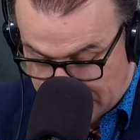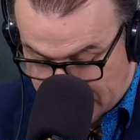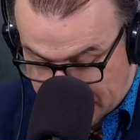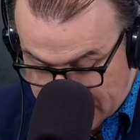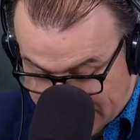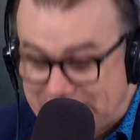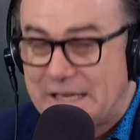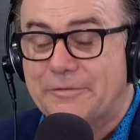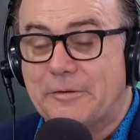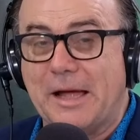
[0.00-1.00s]

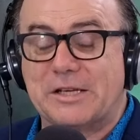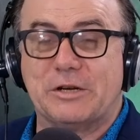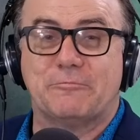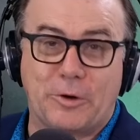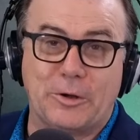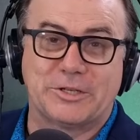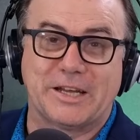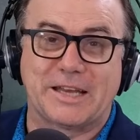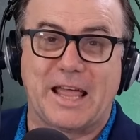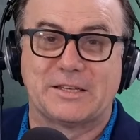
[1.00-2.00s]
Disinformation
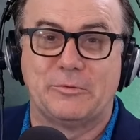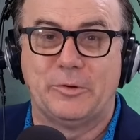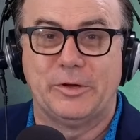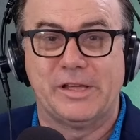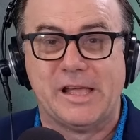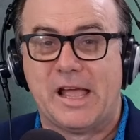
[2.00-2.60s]
Project, as it were.